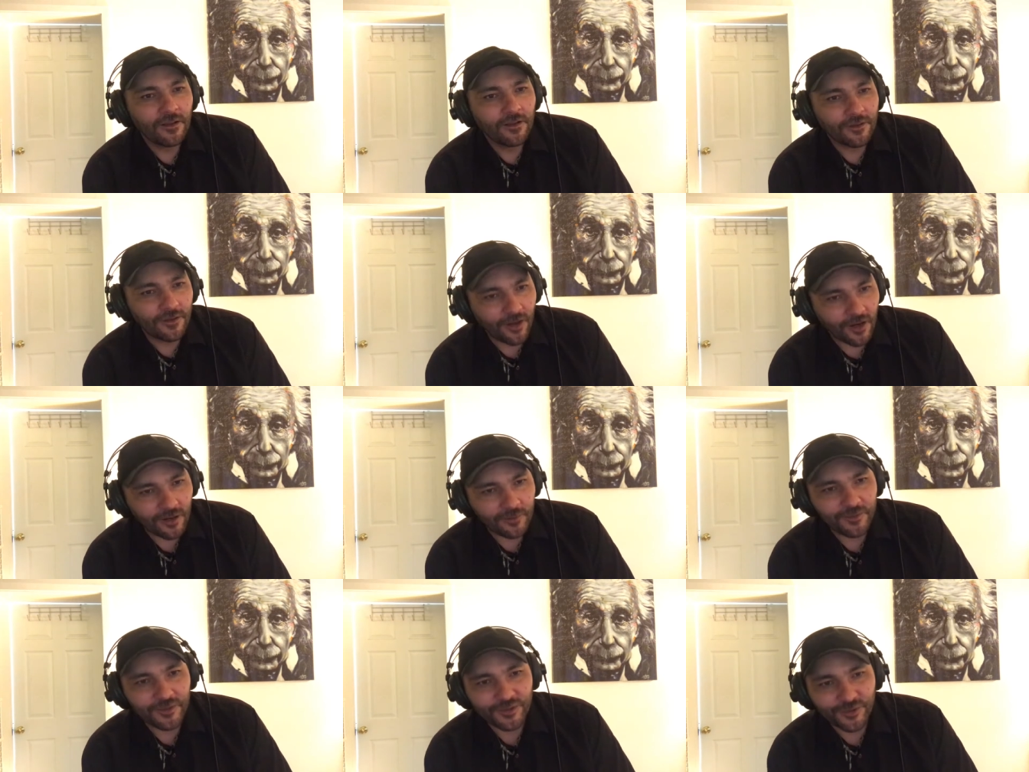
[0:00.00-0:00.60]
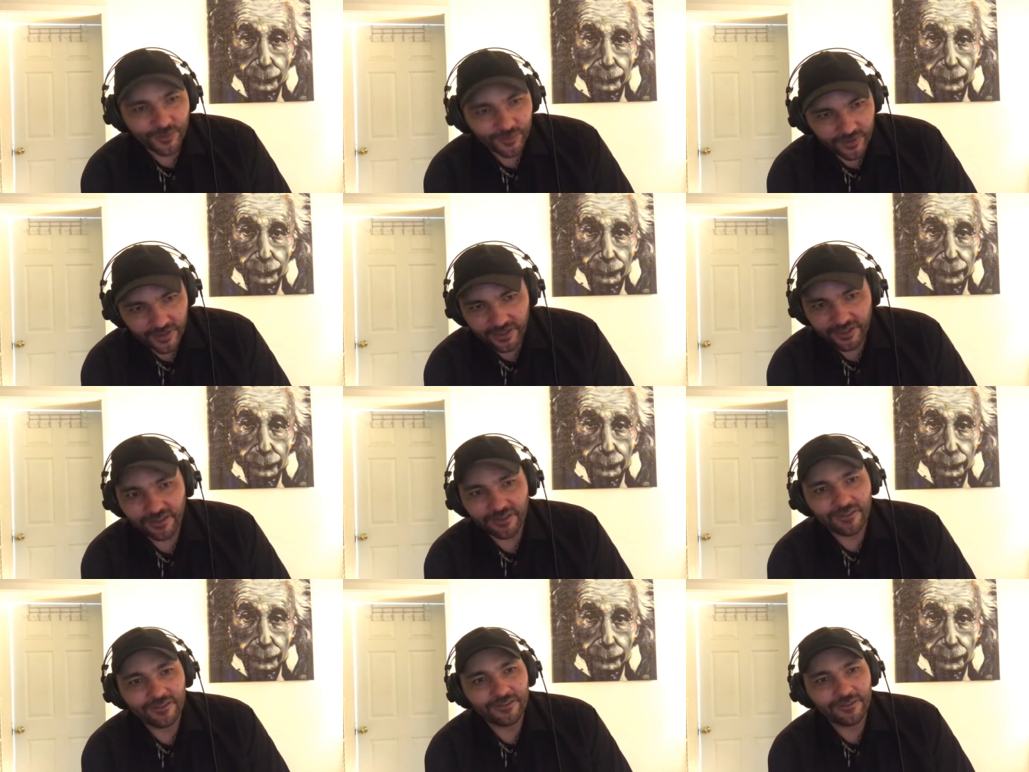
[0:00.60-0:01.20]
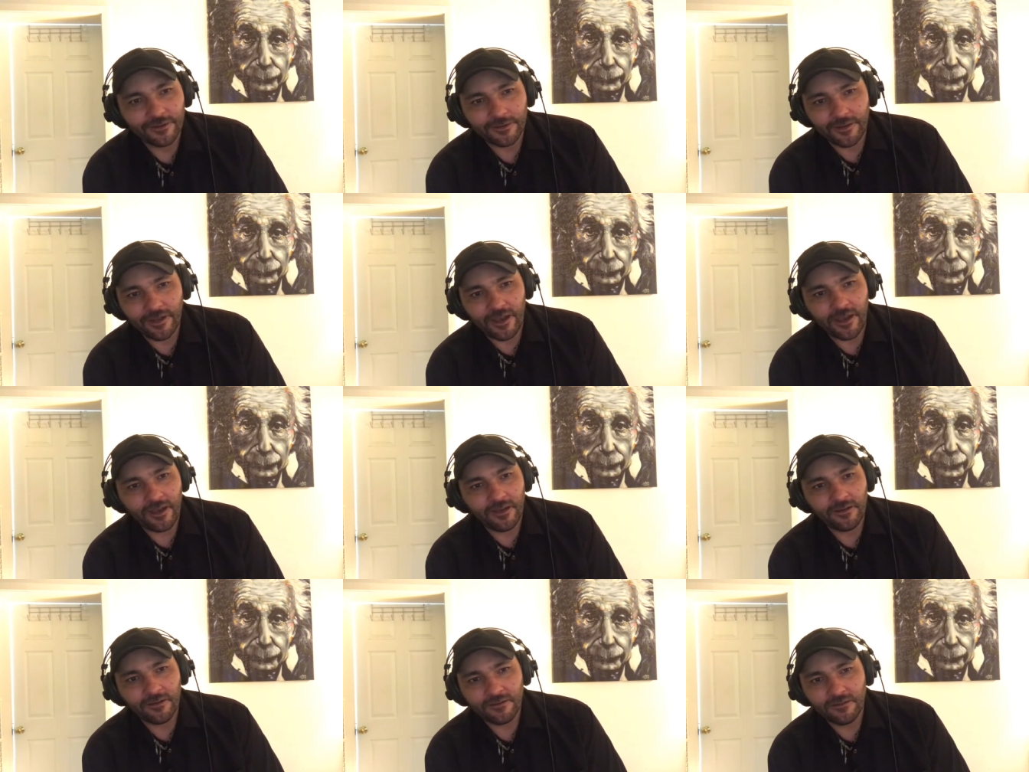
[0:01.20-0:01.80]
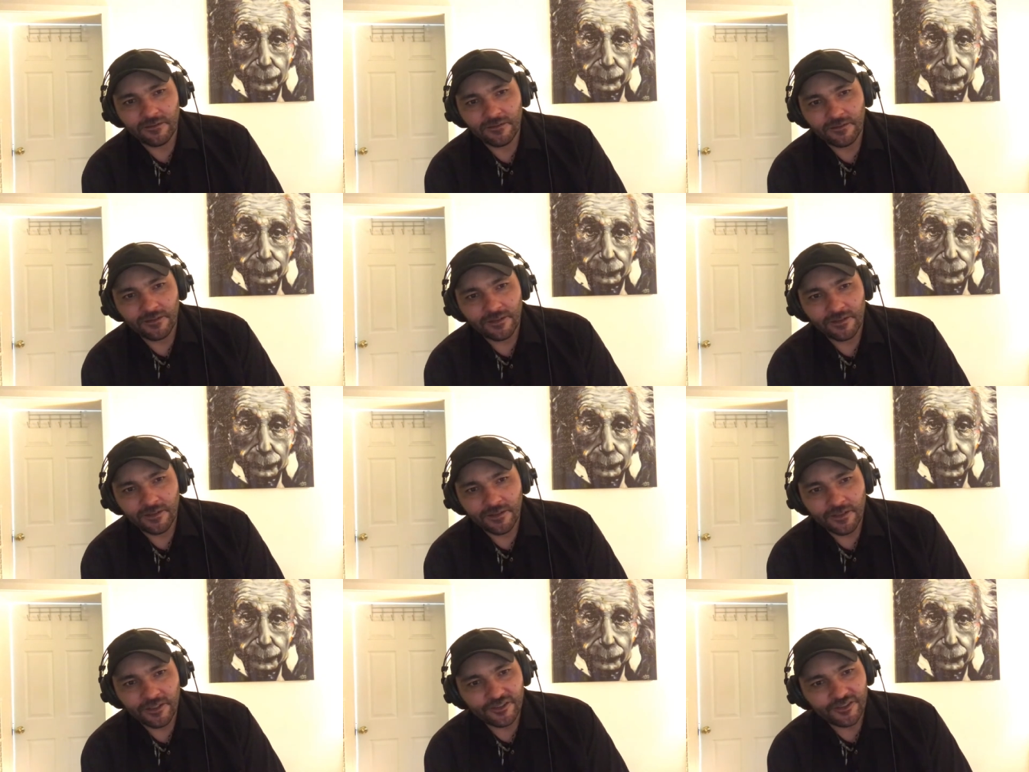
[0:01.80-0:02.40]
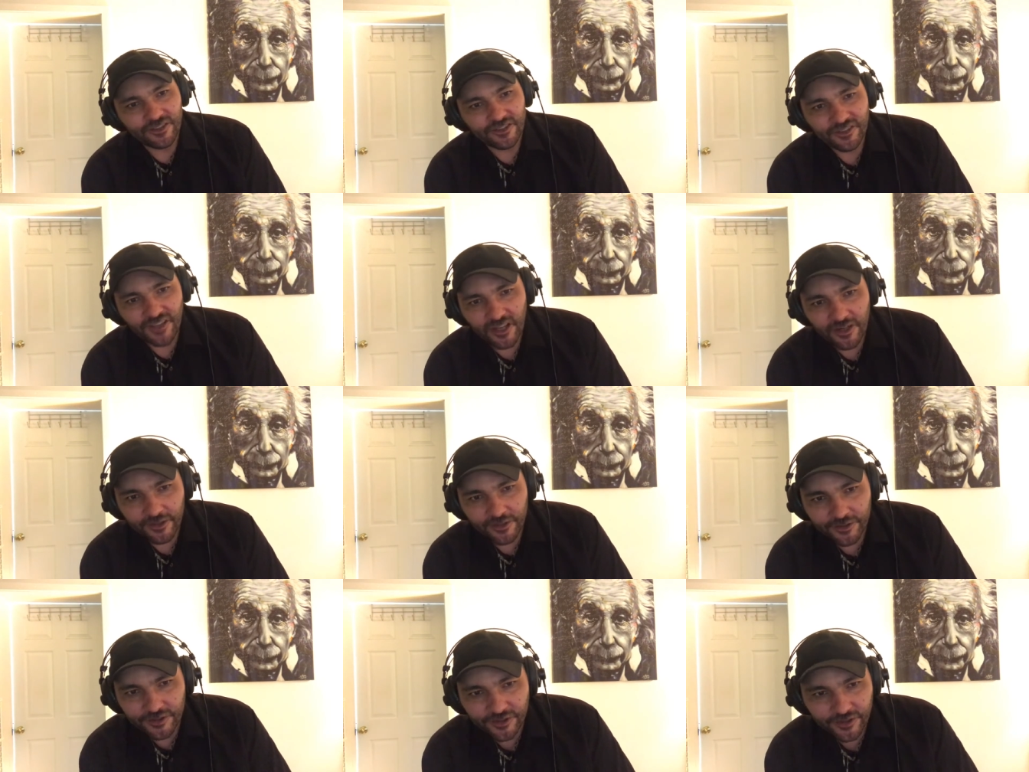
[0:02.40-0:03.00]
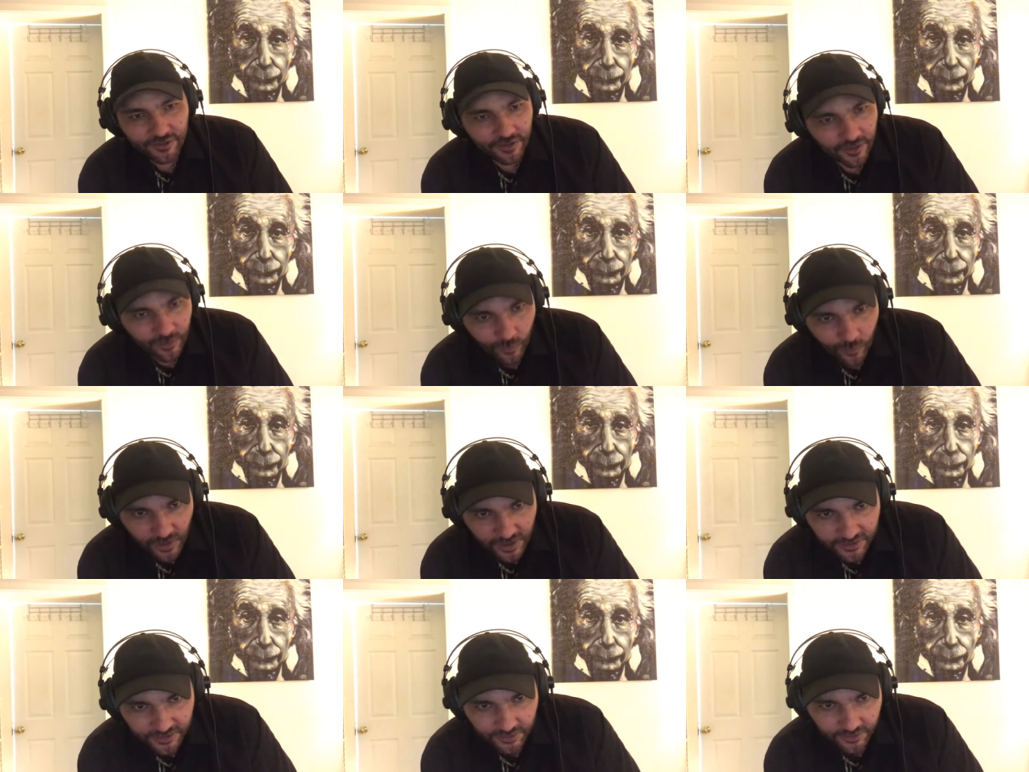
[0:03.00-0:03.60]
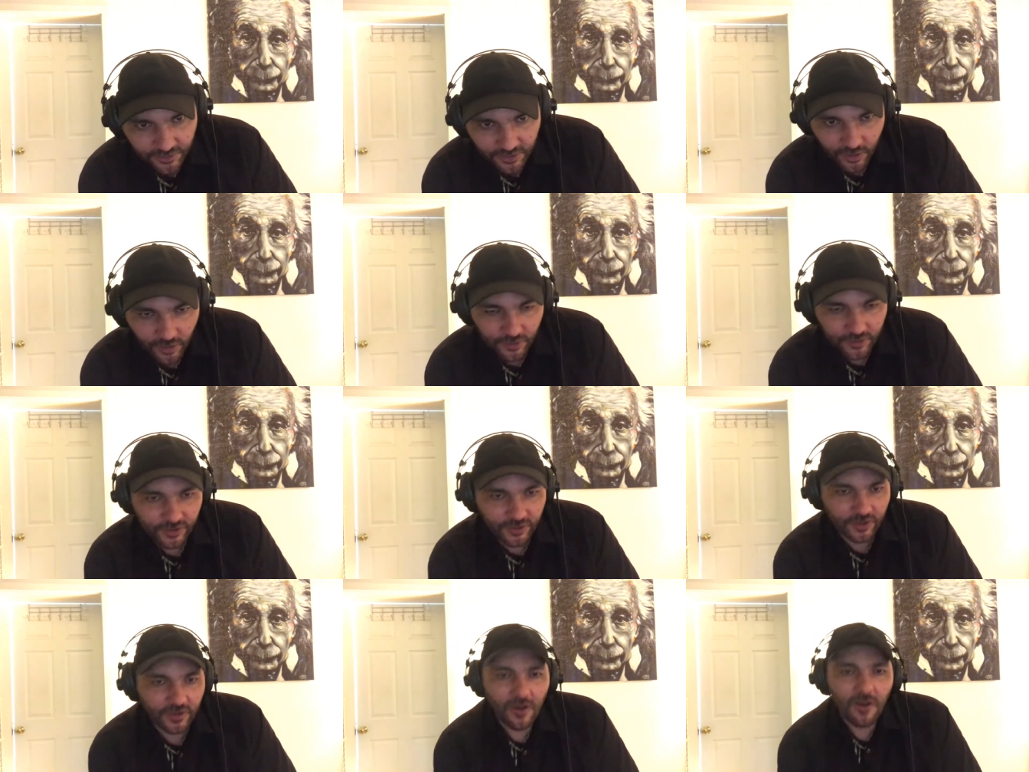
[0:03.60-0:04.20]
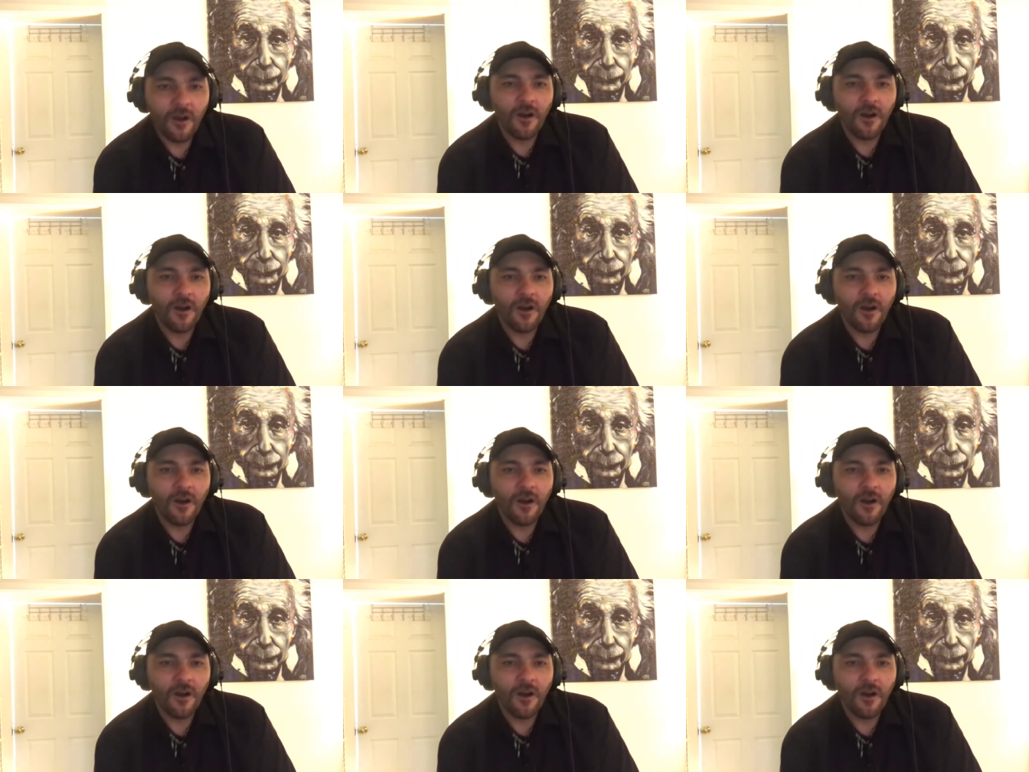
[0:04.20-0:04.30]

Karma is real, okay? It's just not understood in Western culture.